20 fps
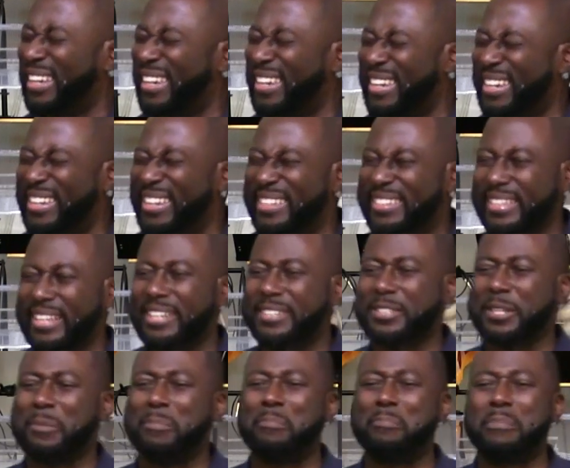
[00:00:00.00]
is,
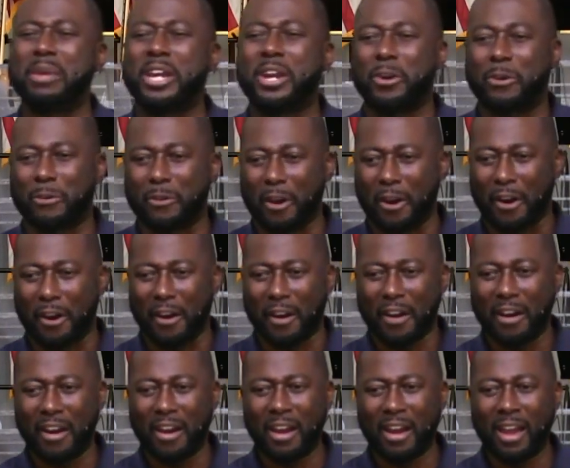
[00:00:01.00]
is a mirror.
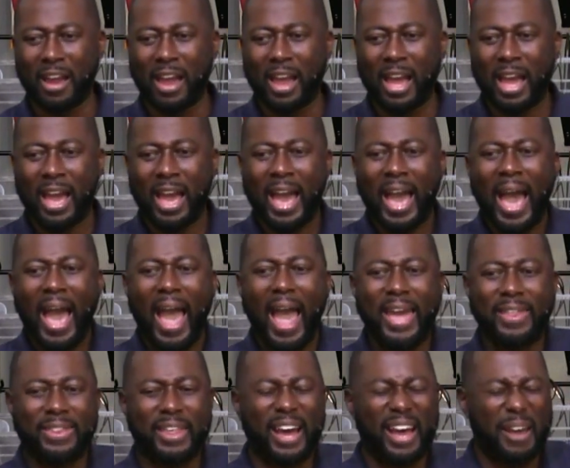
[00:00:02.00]

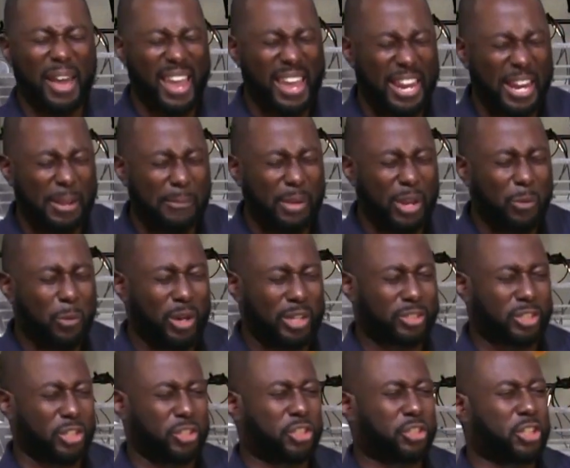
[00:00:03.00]
And the enemy
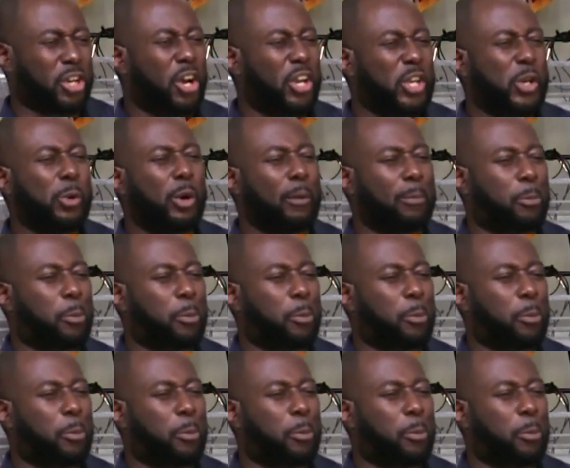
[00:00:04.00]
wants to show you a